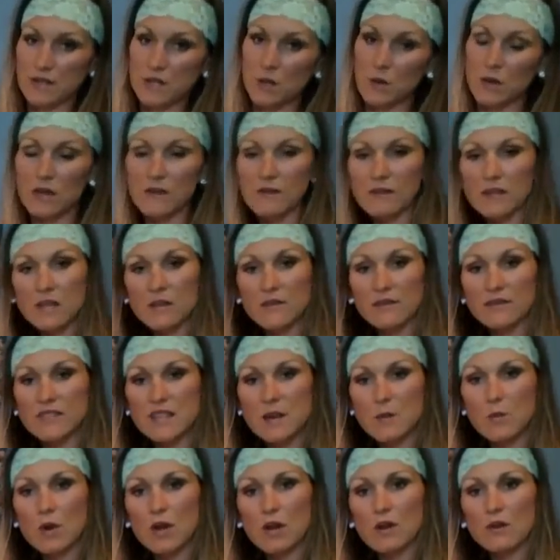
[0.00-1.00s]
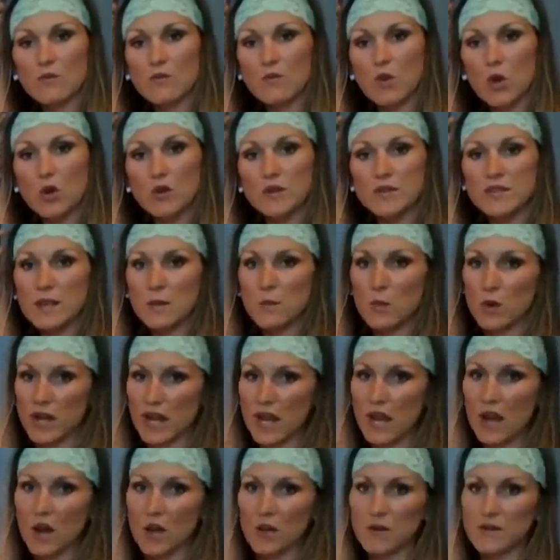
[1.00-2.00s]
So even if someone enrolls
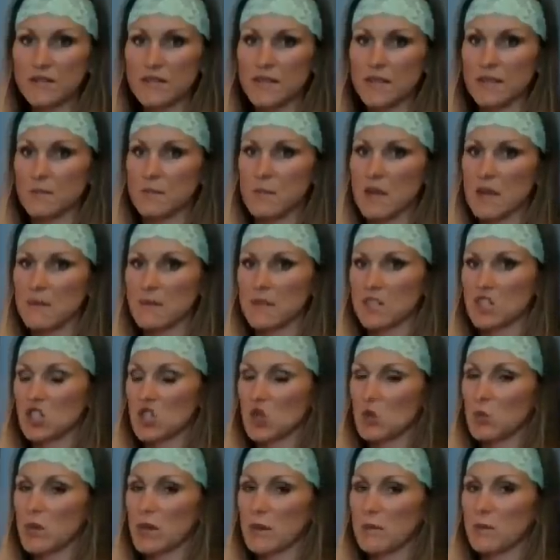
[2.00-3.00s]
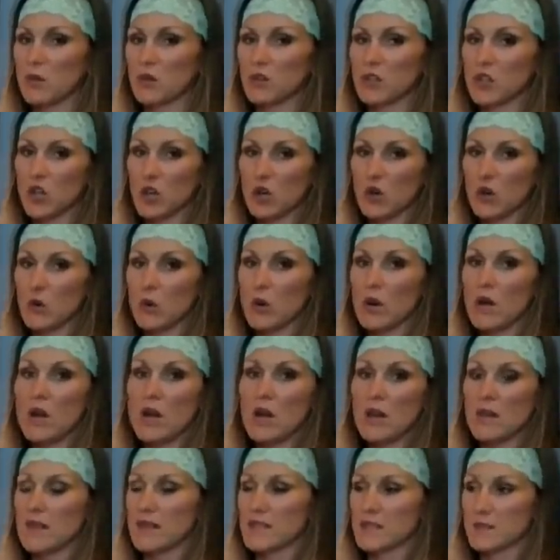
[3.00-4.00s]
someone else that maybe 2 people know
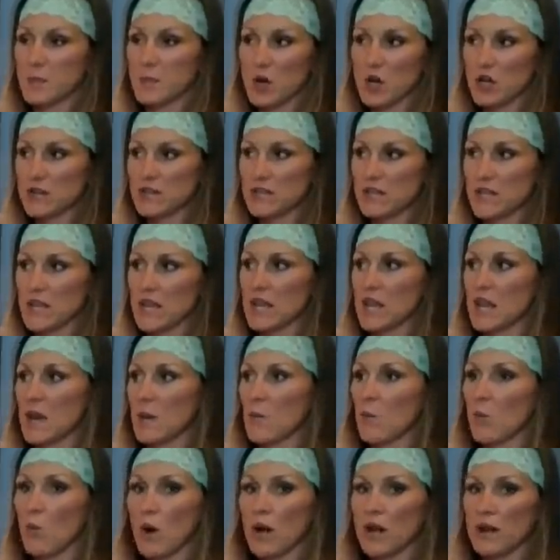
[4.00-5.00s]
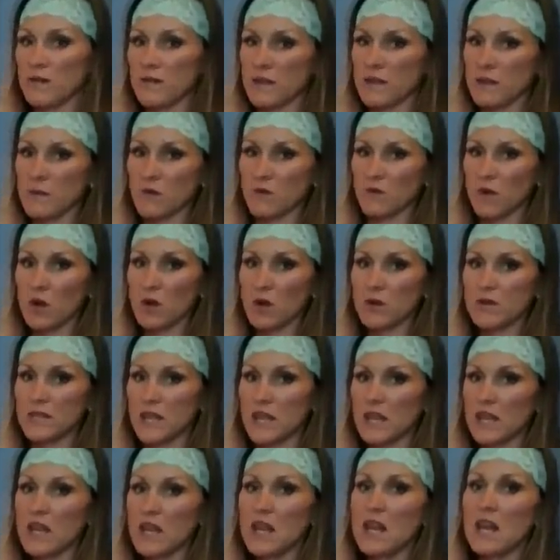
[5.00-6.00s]
this person and one of them enrolls
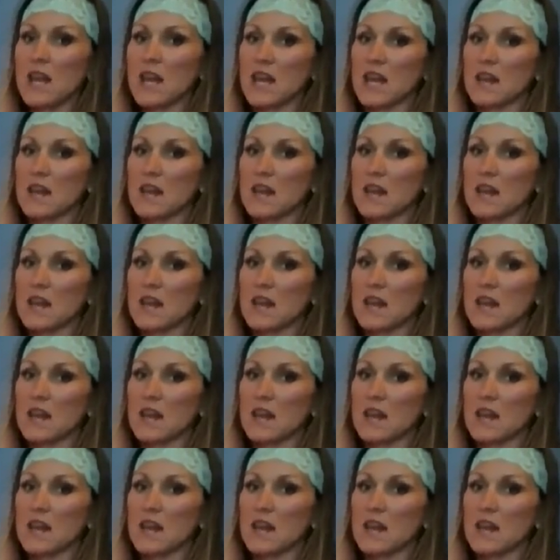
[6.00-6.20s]
it,